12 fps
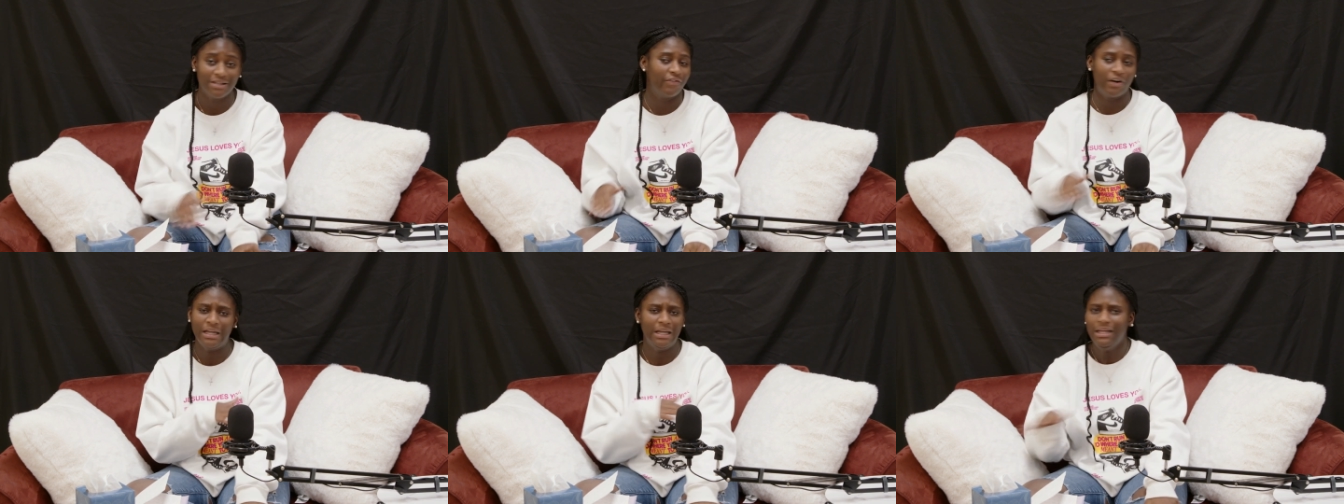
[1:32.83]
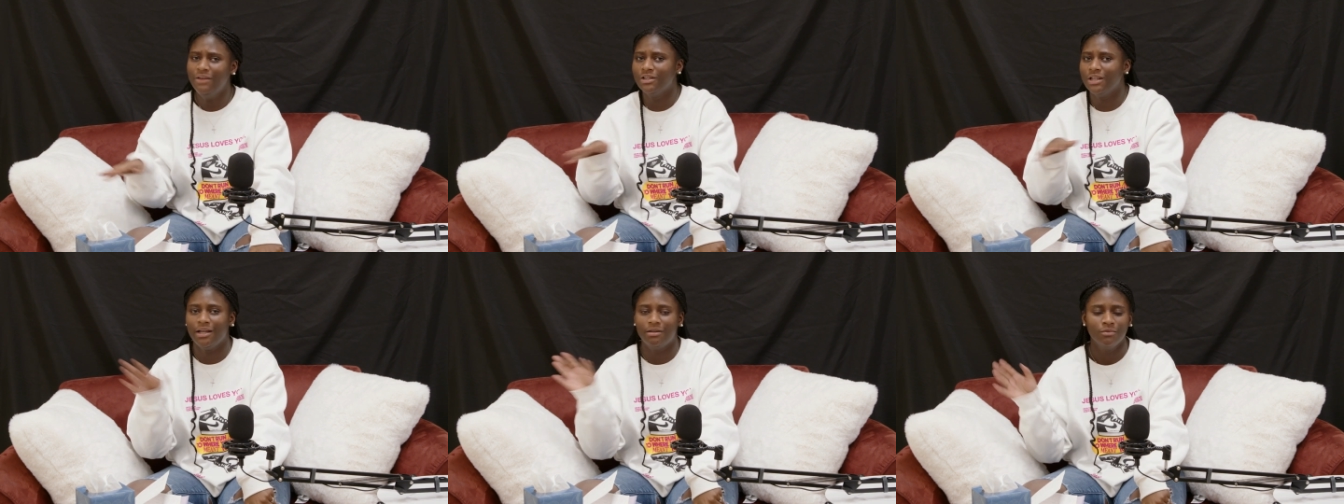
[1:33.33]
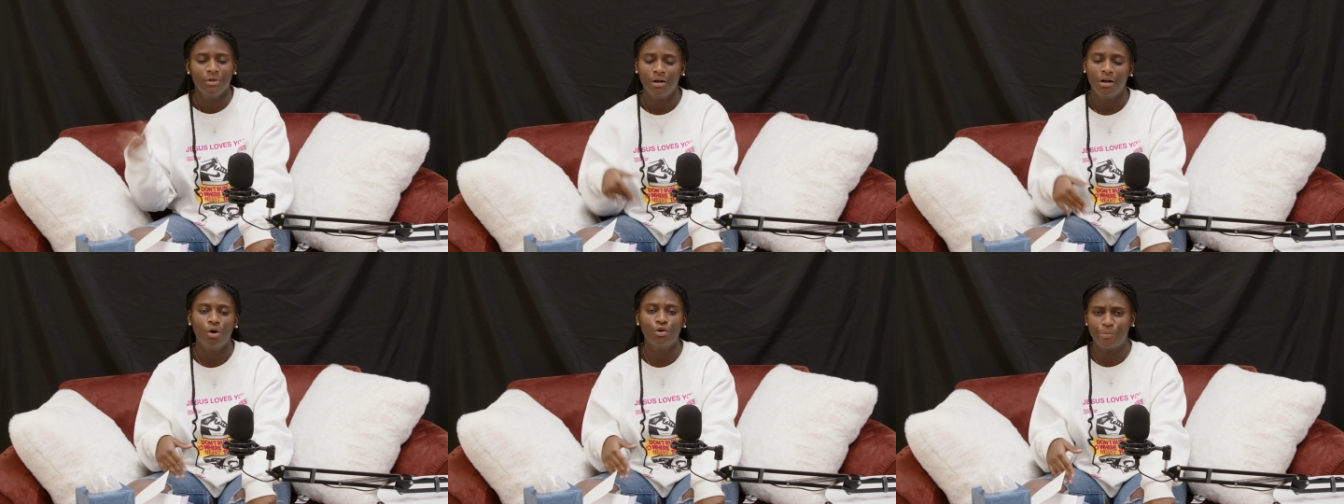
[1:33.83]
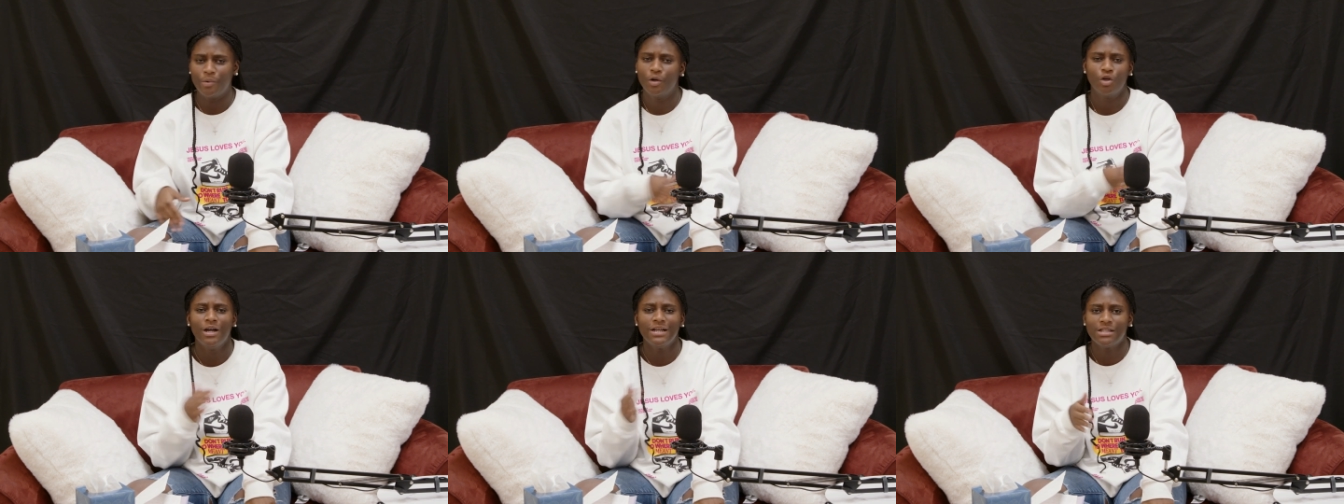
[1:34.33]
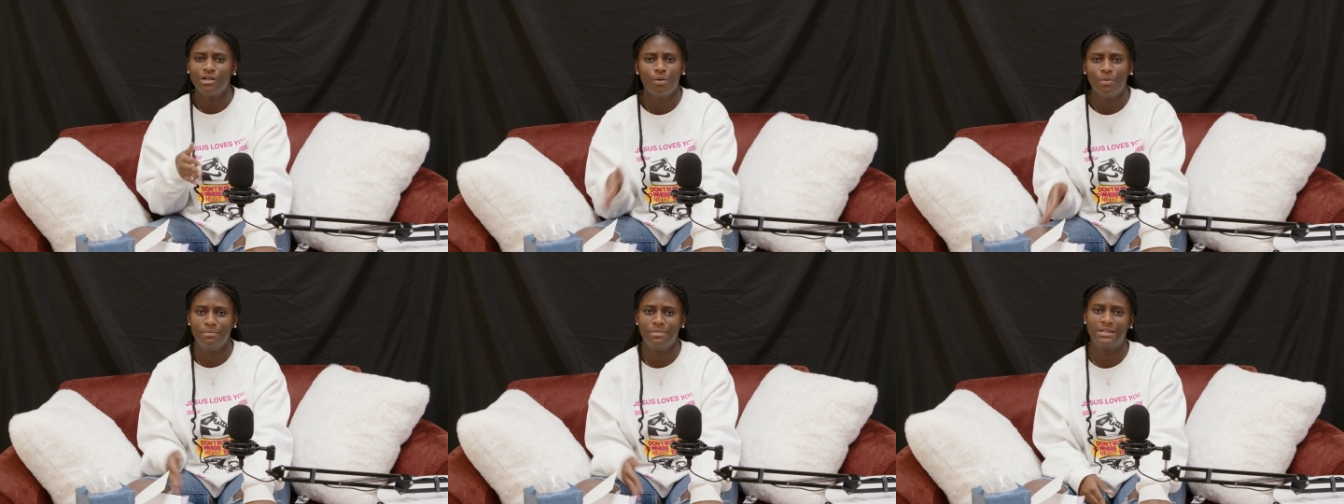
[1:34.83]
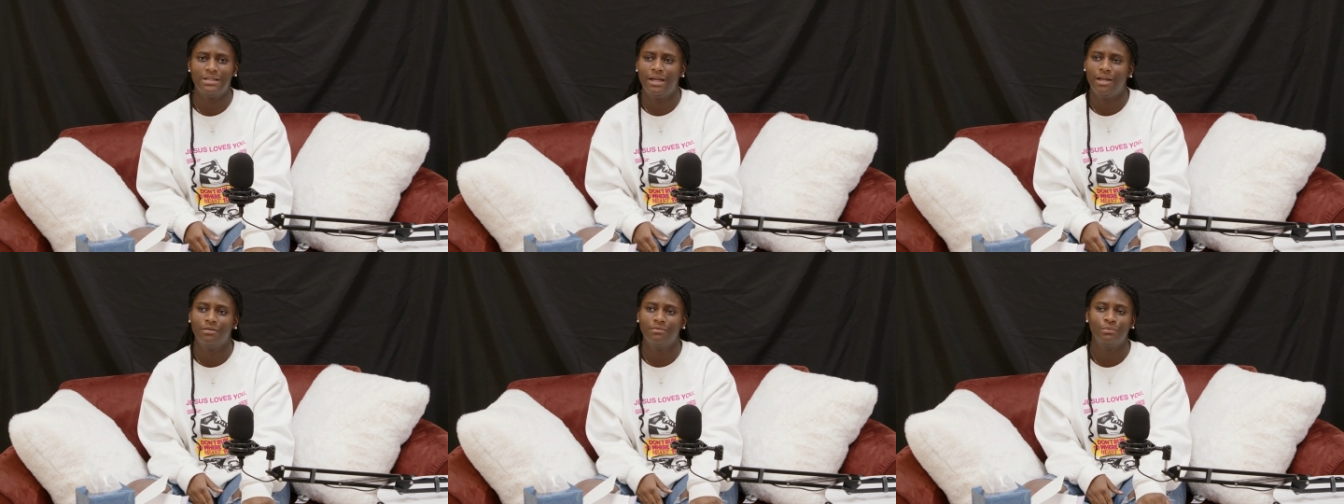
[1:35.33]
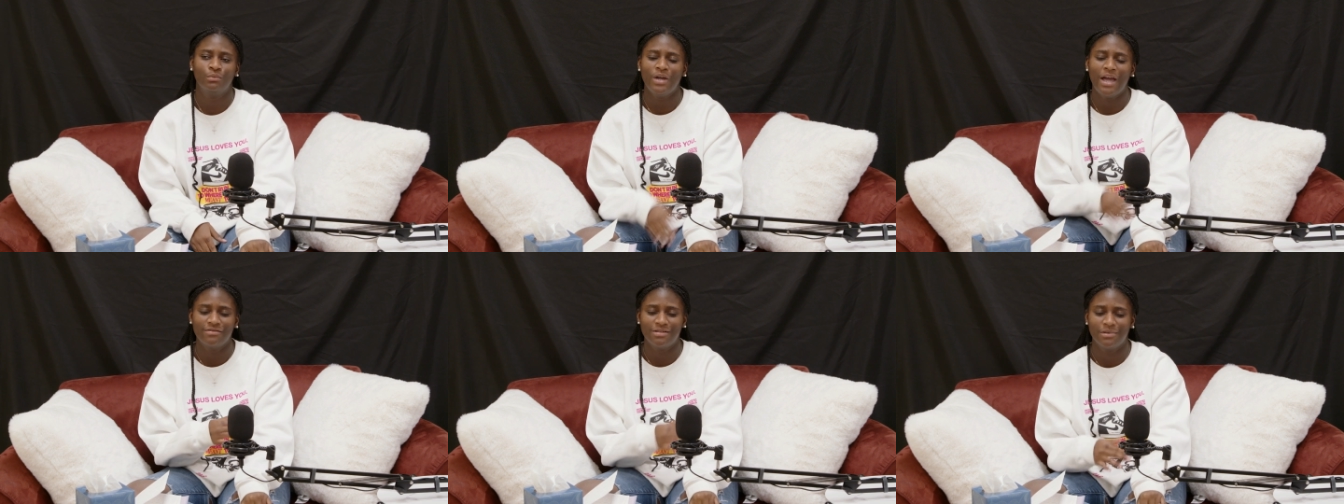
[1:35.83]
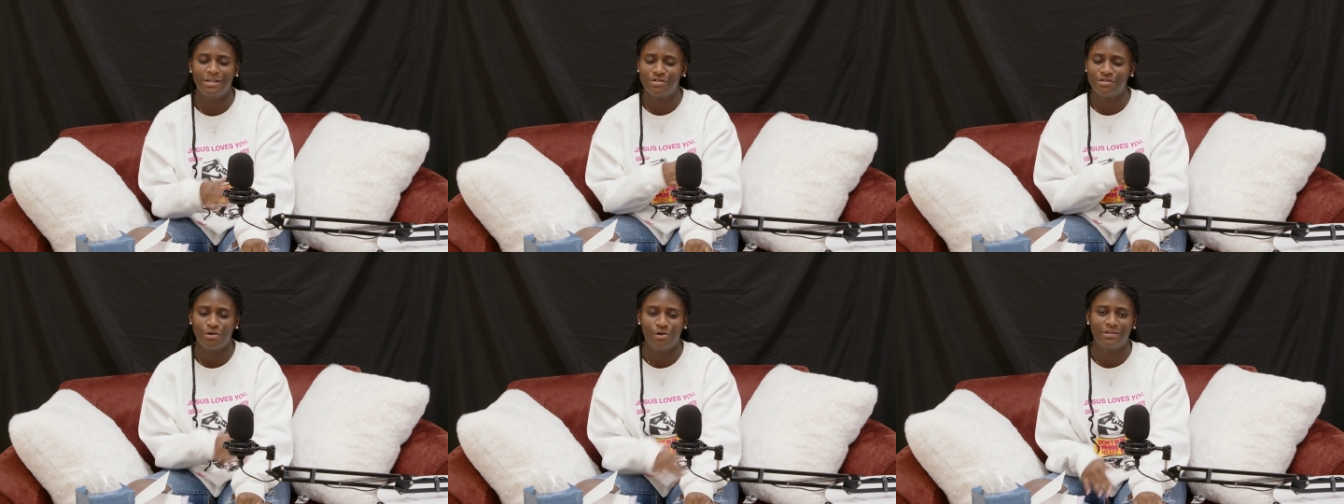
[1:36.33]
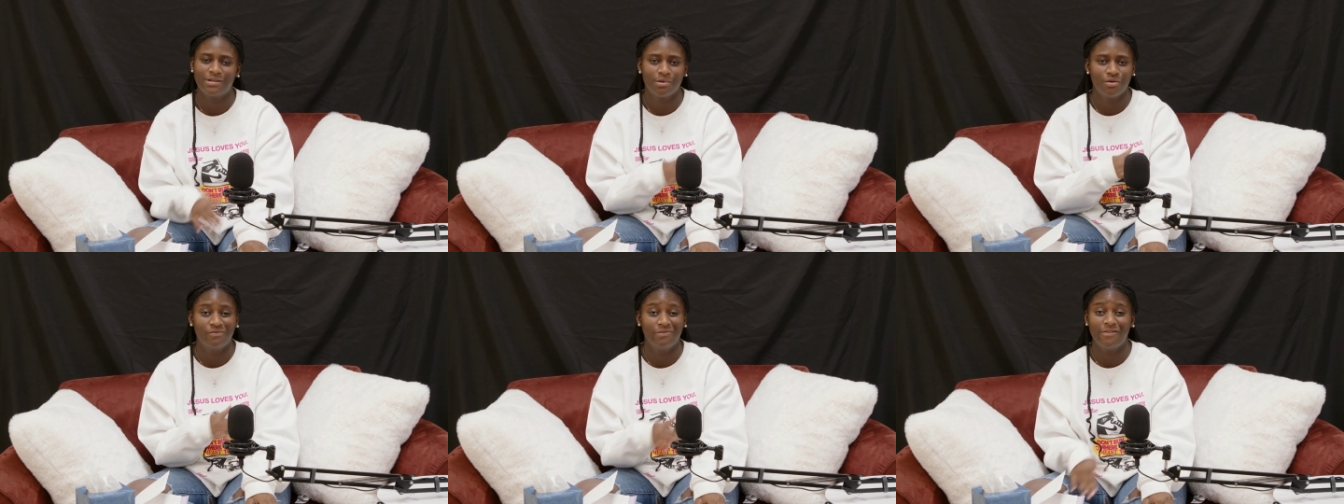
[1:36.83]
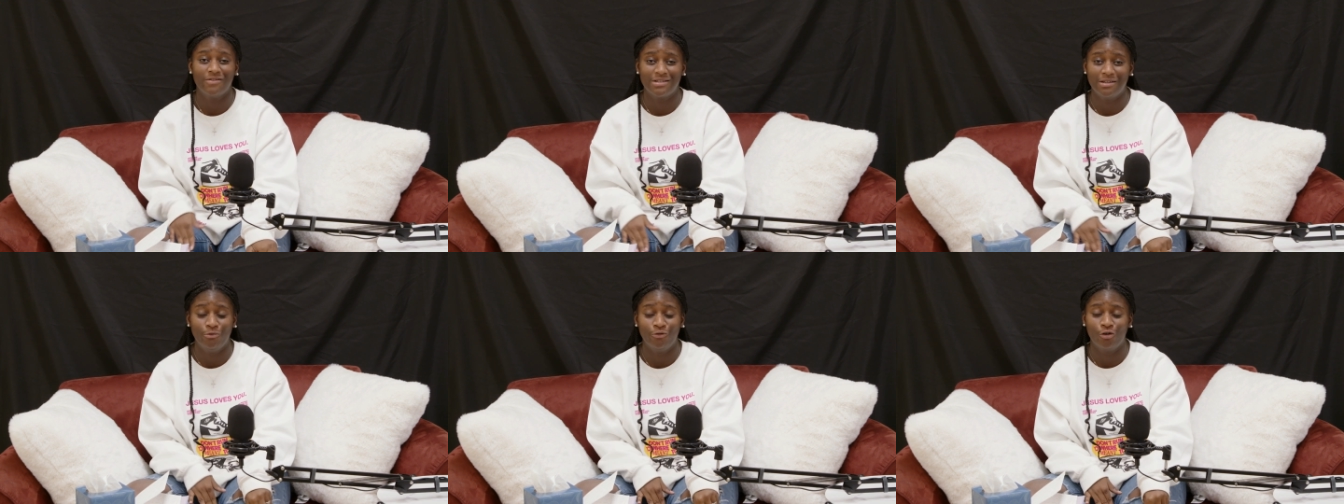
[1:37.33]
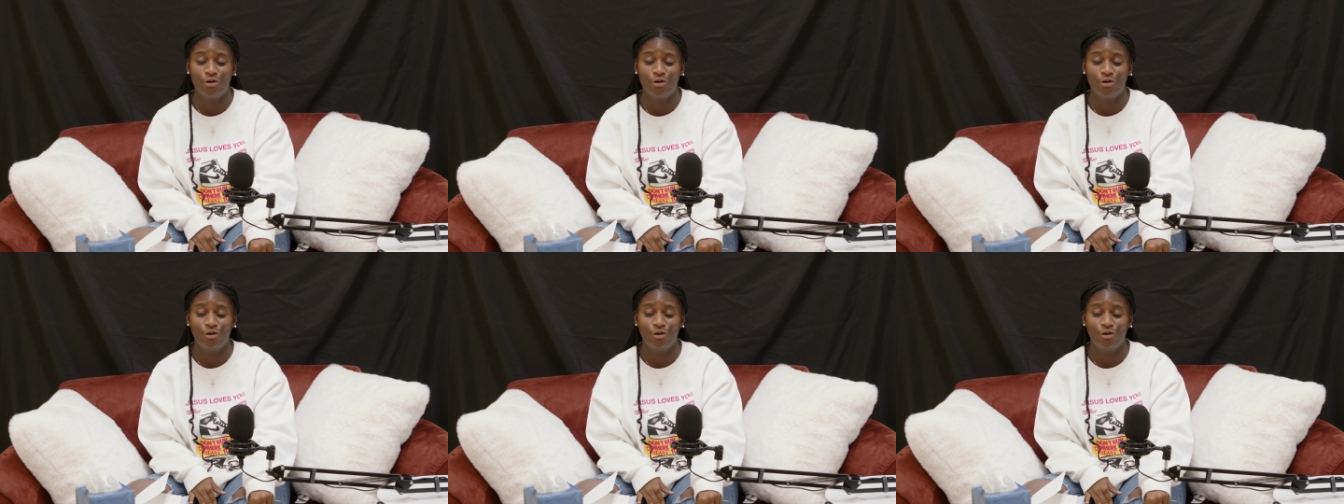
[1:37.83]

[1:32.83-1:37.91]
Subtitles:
For even like older people, y'all still don't want to miss it. Like we have something installed, something you've never seen before,